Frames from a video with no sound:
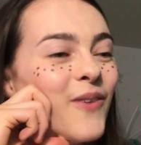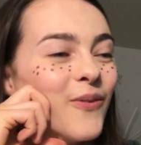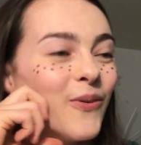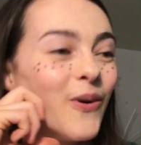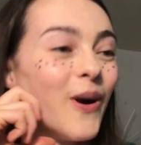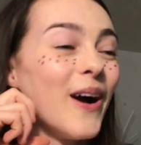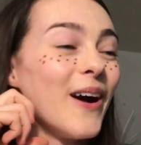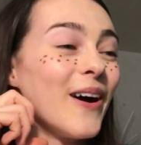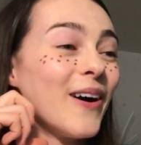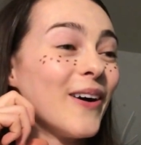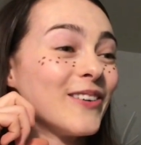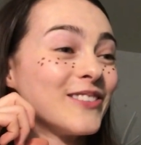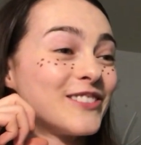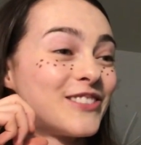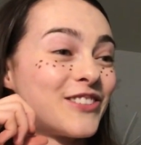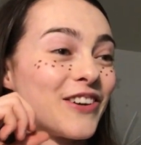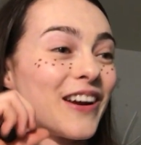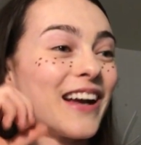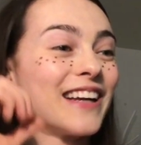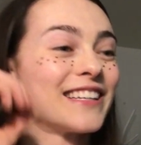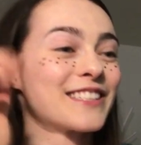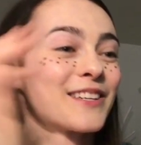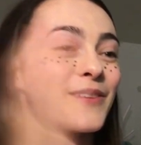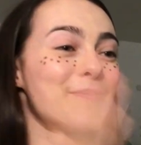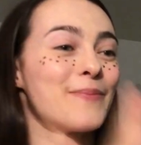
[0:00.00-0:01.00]
Whoa,
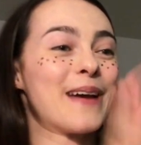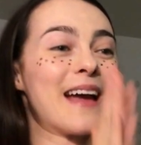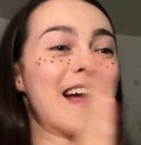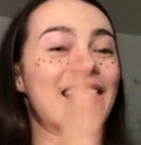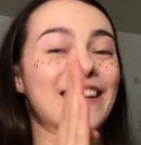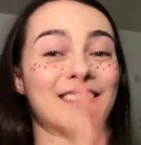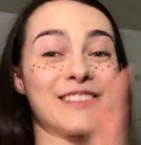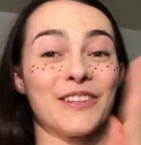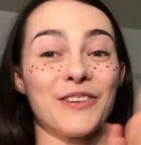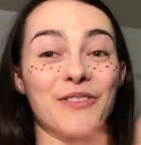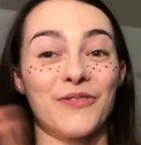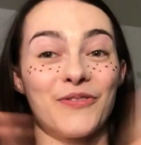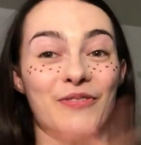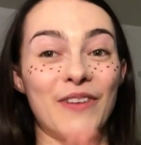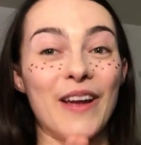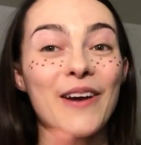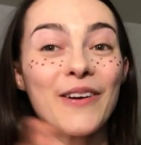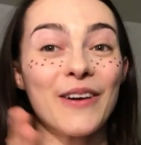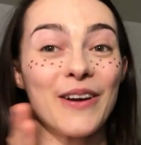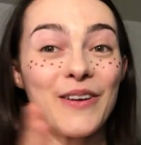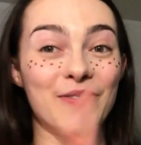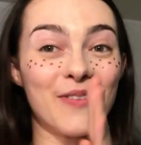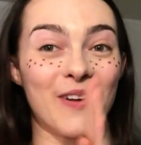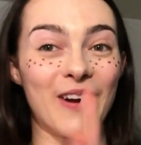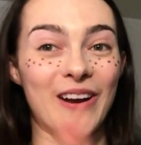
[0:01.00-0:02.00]
trash compactor,
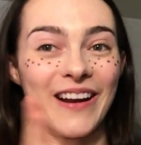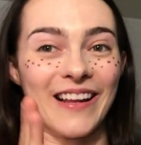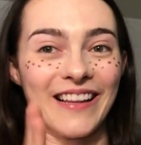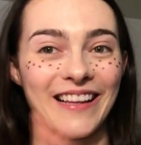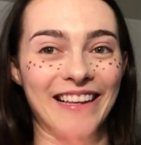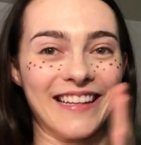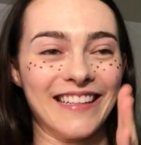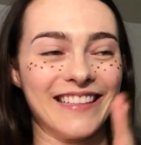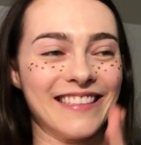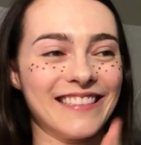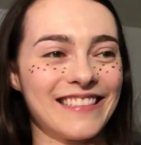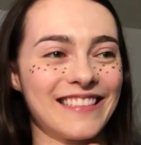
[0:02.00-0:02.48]
very violent.